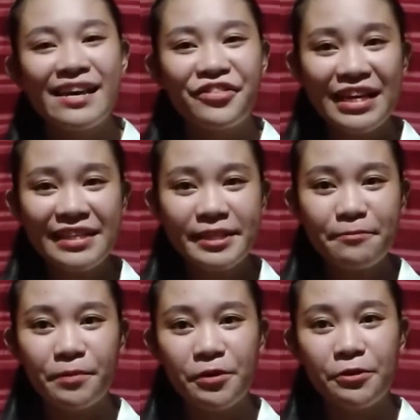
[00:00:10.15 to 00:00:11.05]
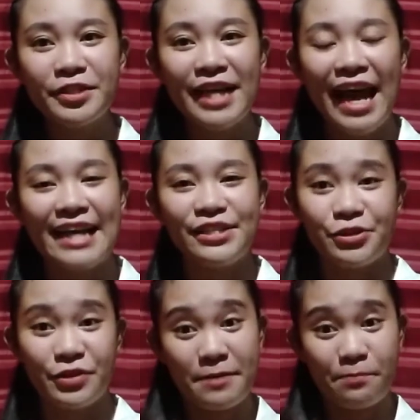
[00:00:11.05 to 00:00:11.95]
This approach has
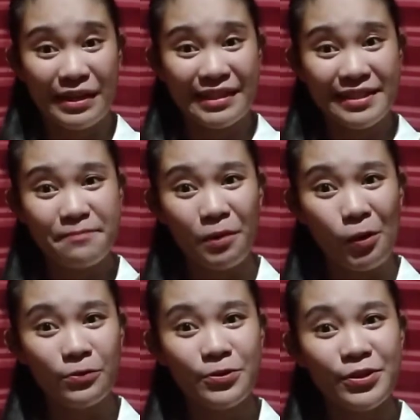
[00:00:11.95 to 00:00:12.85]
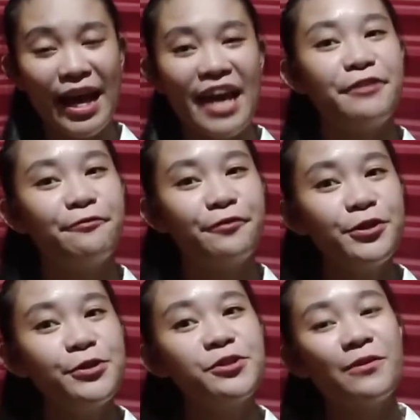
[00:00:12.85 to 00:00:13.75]
three principles, and the
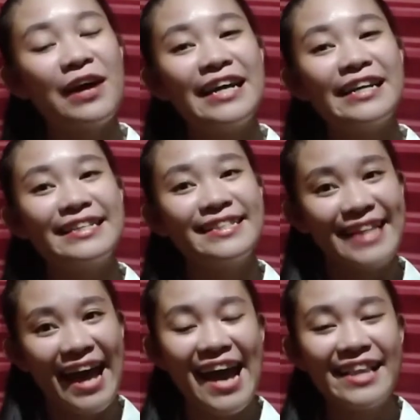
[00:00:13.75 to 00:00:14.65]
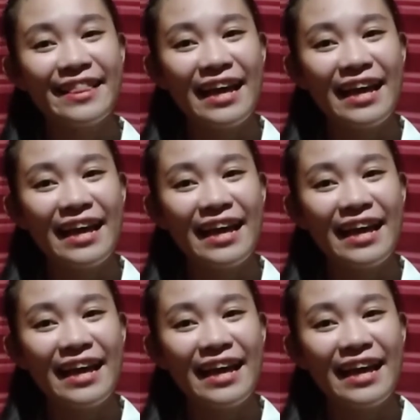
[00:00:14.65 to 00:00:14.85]
first one is that